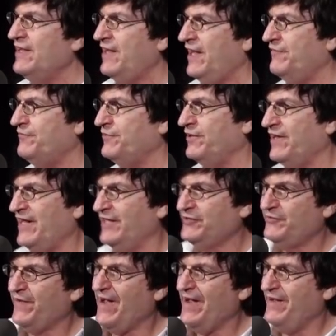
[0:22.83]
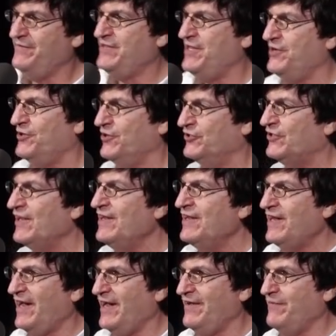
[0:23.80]
And for the last 5 years,
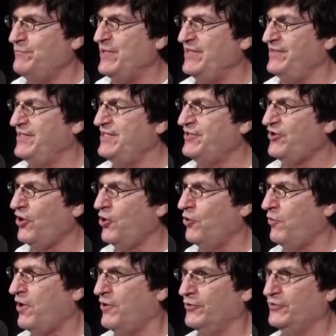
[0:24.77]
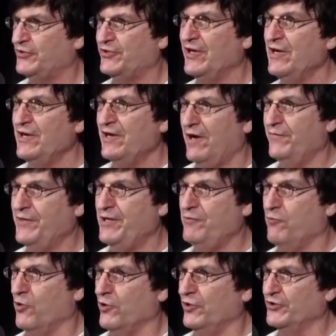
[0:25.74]
I have been the co-host of the
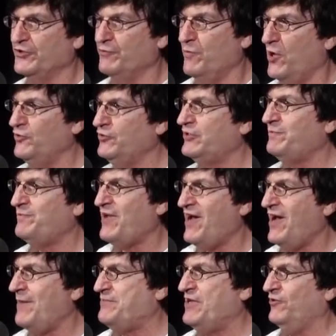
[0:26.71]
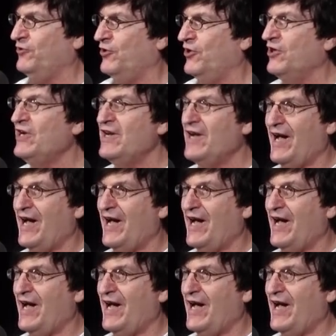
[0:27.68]
world's most popular